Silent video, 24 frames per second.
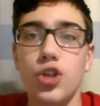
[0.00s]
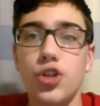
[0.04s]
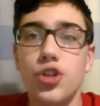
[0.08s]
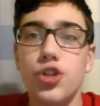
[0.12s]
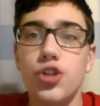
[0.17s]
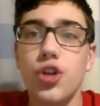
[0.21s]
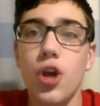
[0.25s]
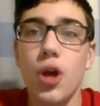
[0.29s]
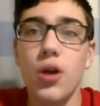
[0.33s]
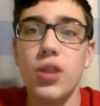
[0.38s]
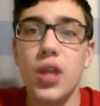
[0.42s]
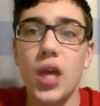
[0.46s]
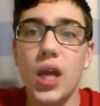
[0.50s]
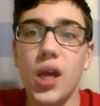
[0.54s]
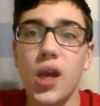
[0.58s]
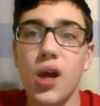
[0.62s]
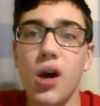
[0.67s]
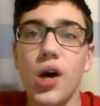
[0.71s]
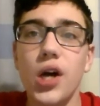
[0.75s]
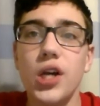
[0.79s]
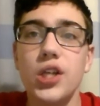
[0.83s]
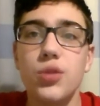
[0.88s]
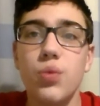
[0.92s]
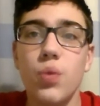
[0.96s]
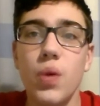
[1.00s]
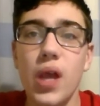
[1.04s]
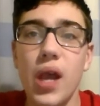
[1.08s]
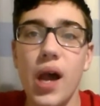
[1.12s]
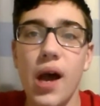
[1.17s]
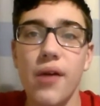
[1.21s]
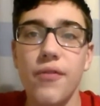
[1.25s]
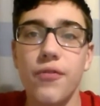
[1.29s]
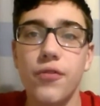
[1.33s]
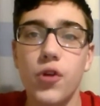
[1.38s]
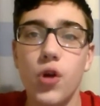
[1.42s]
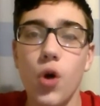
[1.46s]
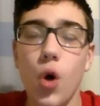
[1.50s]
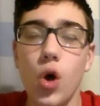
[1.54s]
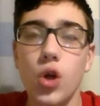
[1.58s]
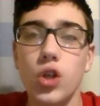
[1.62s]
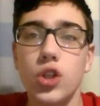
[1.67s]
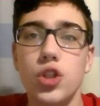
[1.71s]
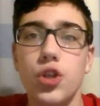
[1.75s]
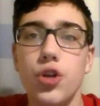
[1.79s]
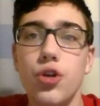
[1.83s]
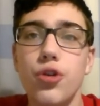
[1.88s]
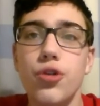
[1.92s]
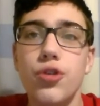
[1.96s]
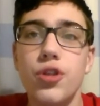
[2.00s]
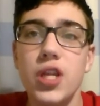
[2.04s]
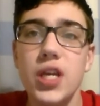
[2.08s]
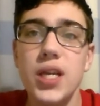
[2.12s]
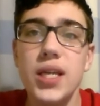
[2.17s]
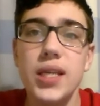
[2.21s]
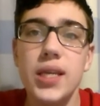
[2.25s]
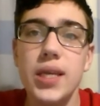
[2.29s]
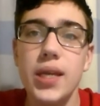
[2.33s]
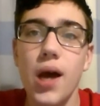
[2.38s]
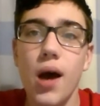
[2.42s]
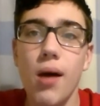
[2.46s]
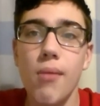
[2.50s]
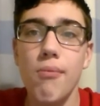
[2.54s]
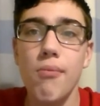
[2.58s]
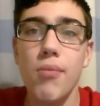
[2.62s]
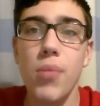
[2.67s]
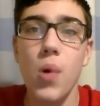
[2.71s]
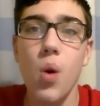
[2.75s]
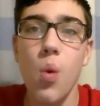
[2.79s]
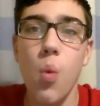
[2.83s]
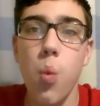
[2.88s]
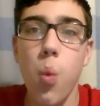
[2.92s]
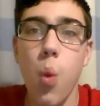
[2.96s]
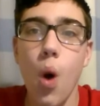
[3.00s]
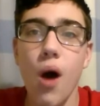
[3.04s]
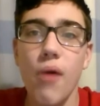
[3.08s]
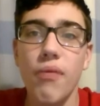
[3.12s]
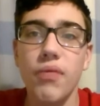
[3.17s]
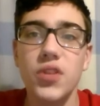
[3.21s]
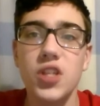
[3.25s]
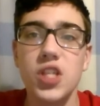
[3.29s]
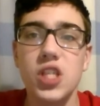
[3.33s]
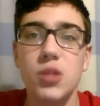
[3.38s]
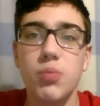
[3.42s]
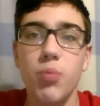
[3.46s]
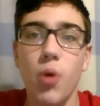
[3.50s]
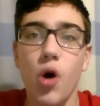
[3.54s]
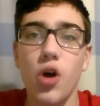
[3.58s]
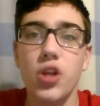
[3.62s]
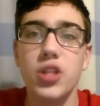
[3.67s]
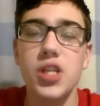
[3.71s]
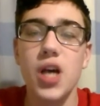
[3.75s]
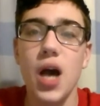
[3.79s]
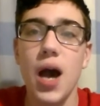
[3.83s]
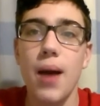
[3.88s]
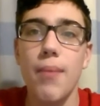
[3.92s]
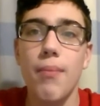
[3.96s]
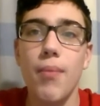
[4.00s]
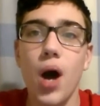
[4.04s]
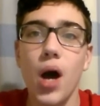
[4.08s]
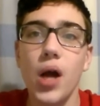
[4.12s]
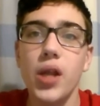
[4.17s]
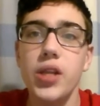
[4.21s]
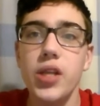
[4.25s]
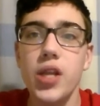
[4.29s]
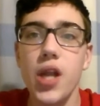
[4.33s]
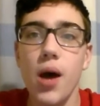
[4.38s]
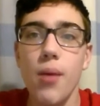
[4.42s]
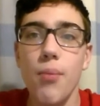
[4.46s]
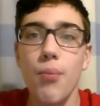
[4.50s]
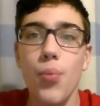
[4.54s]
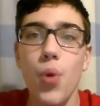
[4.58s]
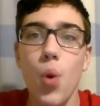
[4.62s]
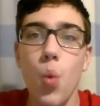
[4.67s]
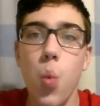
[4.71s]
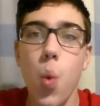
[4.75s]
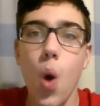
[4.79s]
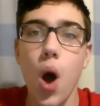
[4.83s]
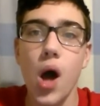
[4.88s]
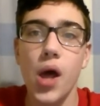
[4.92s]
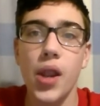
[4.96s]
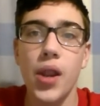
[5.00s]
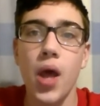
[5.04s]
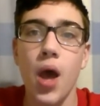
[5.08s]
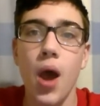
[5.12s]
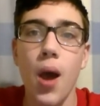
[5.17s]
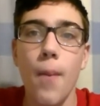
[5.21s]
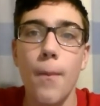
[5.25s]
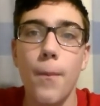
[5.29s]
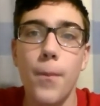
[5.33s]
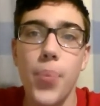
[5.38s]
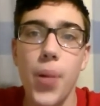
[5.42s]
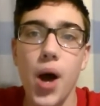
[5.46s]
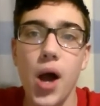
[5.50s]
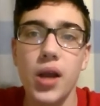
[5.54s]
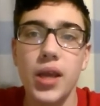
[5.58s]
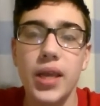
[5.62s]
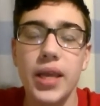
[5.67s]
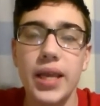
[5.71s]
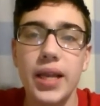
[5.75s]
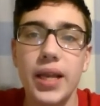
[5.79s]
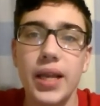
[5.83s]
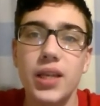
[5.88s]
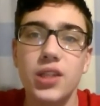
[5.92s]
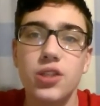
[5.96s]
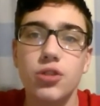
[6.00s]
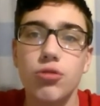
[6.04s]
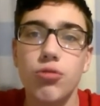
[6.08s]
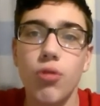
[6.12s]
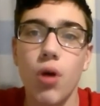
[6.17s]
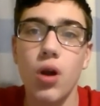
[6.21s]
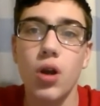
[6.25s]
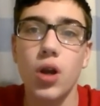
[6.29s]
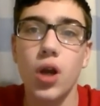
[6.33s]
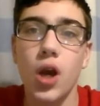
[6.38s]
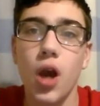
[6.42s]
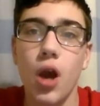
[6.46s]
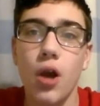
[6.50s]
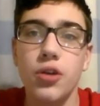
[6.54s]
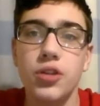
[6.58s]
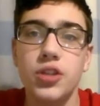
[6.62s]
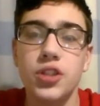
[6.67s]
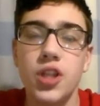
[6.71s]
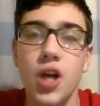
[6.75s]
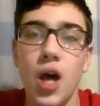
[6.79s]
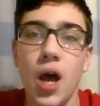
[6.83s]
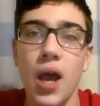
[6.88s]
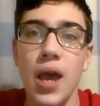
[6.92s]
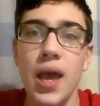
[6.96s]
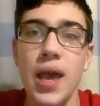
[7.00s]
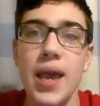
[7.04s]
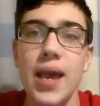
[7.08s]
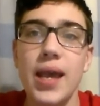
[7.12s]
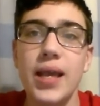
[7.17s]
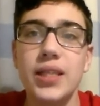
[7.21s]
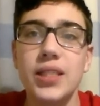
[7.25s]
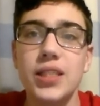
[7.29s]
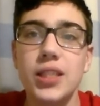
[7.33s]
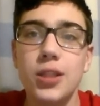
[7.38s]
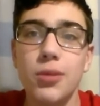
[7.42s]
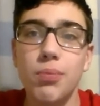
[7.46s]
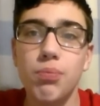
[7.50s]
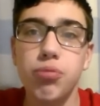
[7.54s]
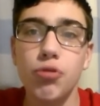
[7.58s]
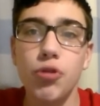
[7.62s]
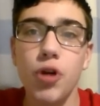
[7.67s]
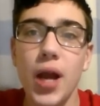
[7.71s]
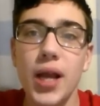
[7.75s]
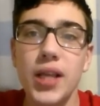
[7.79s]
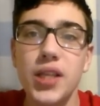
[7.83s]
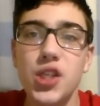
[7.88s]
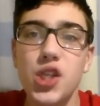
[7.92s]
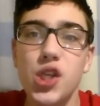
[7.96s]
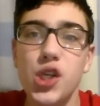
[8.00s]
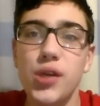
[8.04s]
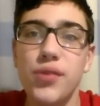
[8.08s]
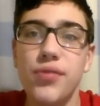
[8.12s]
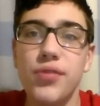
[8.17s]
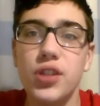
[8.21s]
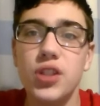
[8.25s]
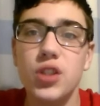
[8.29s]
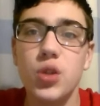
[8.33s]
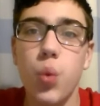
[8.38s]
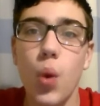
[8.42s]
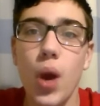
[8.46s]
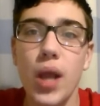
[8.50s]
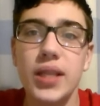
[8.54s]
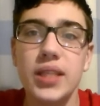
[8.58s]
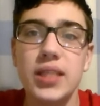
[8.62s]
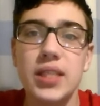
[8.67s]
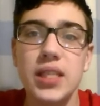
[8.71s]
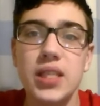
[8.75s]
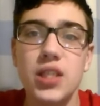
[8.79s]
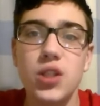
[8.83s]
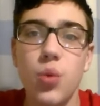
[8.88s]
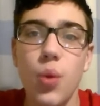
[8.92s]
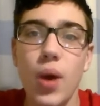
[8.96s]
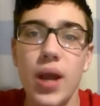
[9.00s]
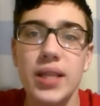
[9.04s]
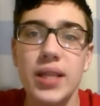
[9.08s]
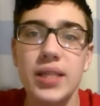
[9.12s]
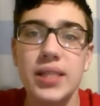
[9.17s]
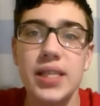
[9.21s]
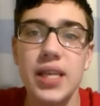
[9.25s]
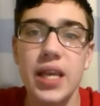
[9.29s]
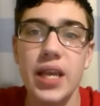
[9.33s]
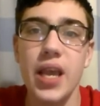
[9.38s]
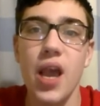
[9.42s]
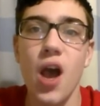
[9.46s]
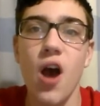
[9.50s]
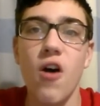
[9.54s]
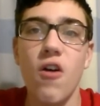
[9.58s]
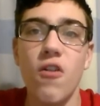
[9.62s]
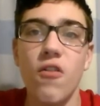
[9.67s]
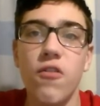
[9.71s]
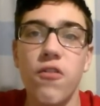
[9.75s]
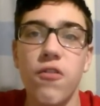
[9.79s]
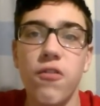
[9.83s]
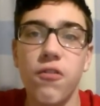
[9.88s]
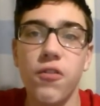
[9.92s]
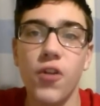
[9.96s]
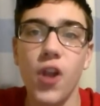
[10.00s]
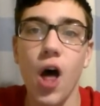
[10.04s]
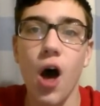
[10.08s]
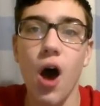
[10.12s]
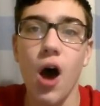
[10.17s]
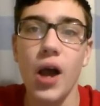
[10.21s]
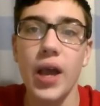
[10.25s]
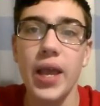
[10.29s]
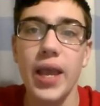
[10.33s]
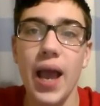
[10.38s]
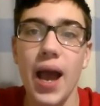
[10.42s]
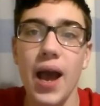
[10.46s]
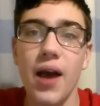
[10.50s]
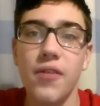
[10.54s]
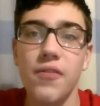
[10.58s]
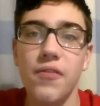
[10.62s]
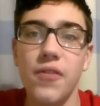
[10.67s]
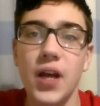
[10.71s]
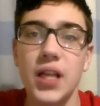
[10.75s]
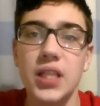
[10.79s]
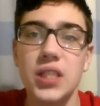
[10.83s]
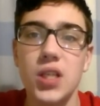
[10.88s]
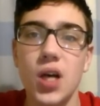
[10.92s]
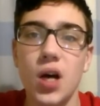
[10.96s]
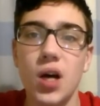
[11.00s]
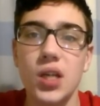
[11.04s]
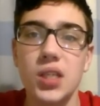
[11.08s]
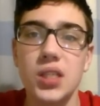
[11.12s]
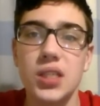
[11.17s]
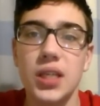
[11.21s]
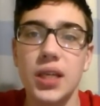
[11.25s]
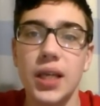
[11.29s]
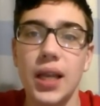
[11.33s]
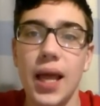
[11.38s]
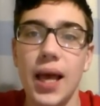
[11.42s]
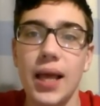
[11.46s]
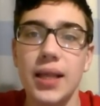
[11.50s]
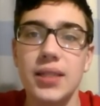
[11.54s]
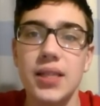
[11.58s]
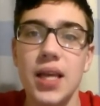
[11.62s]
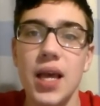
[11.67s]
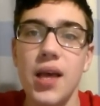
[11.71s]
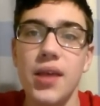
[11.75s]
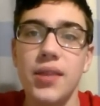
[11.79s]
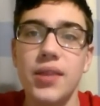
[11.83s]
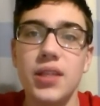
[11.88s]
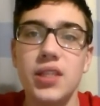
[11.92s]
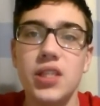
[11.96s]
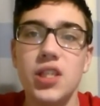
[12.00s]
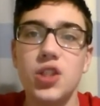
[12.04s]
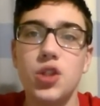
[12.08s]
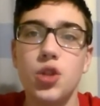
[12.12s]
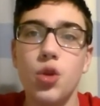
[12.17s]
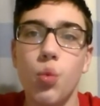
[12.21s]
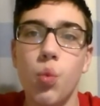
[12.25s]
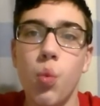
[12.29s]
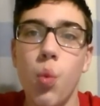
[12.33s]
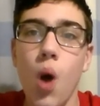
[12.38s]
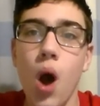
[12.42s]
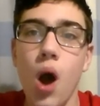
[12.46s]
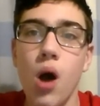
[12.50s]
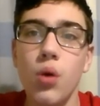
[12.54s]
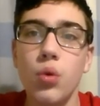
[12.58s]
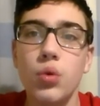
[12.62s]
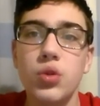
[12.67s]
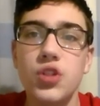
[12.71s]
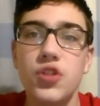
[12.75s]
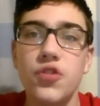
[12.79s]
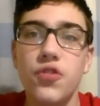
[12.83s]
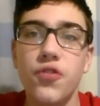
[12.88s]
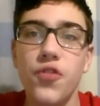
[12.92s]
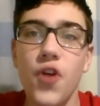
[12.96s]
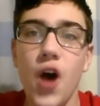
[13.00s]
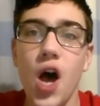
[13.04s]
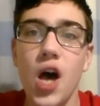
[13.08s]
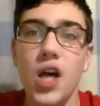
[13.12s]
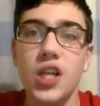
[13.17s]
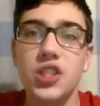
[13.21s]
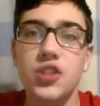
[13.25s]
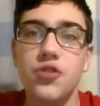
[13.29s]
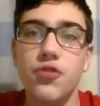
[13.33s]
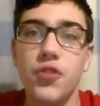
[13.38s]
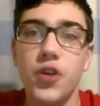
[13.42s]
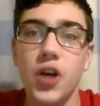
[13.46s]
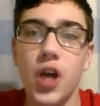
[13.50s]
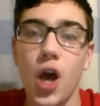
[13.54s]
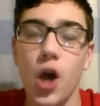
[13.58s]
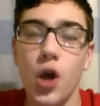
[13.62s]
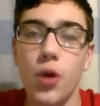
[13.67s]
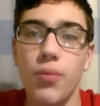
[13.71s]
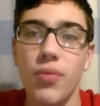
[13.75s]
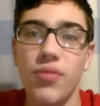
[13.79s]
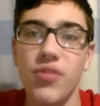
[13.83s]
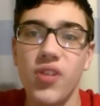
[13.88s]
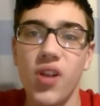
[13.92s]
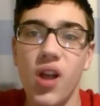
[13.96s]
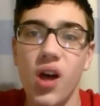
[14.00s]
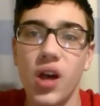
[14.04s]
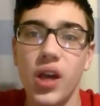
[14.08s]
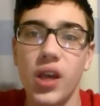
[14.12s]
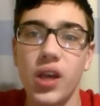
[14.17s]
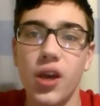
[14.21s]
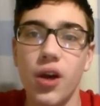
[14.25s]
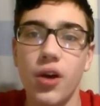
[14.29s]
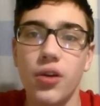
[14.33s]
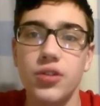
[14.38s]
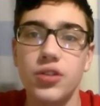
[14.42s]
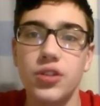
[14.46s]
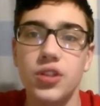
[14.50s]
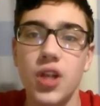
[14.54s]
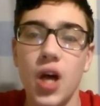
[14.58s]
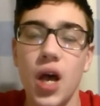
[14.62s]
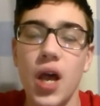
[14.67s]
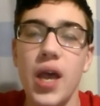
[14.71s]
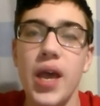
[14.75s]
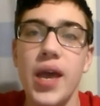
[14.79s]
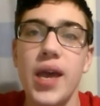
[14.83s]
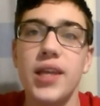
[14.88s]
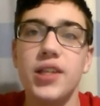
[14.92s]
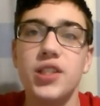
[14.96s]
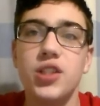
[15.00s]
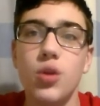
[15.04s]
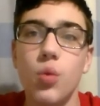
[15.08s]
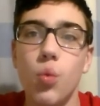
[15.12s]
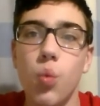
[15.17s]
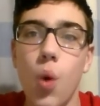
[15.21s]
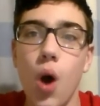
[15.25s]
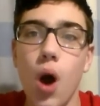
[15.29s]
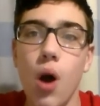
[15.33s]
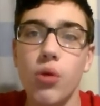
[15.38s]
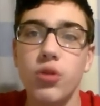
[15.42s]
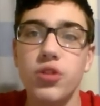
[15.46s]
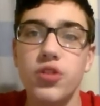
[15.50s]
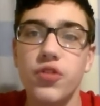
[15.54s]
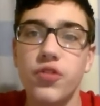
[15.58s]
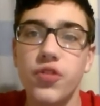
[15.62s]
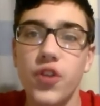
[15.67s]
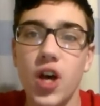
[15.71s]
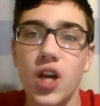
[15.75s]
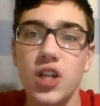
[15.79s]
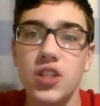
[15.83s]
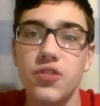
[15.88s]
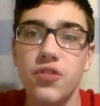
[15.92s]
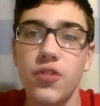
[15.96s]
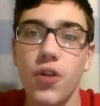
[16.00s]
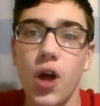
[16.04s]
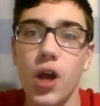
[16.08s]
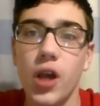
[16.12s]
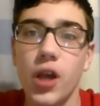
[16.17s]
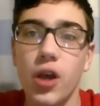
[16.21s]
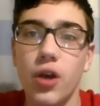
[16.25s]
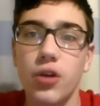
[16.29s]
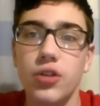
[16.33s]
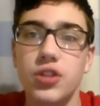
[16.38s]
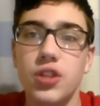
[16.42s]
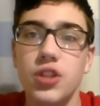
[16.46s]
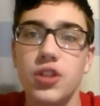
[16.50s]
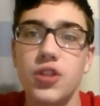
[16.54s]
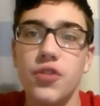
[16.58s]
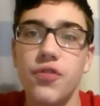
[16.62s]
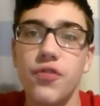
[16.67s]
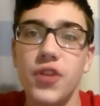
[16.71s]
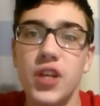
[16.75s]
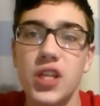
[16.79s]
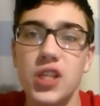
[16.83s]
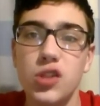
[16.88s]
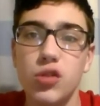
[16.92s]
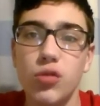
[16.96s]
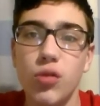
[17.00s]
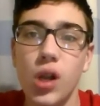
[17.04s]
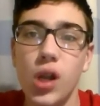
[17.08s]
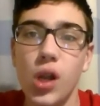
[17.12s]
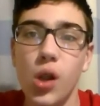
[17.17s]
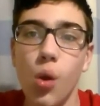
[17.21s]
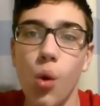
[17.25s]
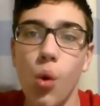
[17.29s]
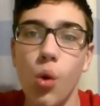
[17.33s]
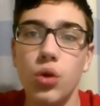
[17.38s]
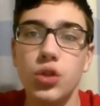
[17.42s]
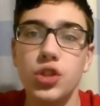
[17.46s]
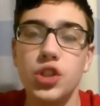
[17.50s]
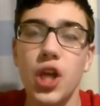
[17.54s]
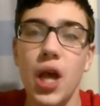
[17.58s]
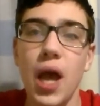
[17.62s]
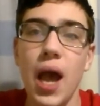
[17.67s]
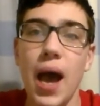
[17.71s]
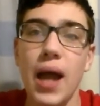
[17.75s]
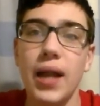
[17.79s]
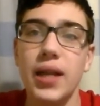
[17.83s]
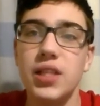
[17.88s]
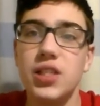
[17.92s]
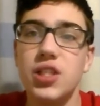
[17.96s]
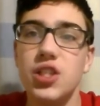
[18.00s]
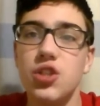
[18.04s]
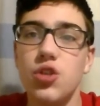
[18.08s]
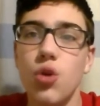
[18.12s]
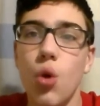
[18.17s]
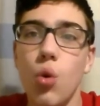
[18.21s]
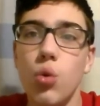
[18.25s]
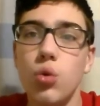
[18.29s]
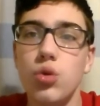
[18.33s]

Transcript: So then guys, we have got to the number one spot and my number one bucket list roller coaster is the brand new for 2020 fly at Phantasialand. This is the world's first Vekoma flying coaster. It's the world's first flying coaster to feature a launch and it is